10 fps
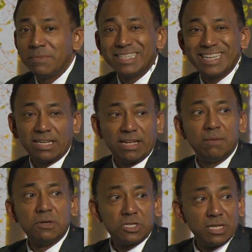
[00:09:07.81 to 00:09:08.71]
me exactly how
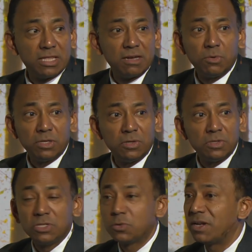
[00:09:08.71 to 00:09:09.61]
much lithium we'll
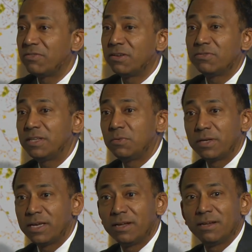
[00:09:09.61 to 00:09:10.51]
use in 2050 will
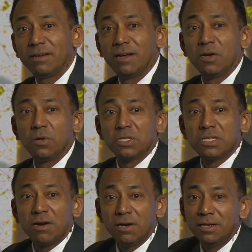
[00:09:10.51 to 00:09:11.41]
get a gold
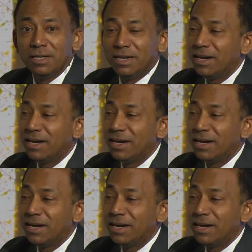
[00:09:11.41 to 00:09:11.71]
star,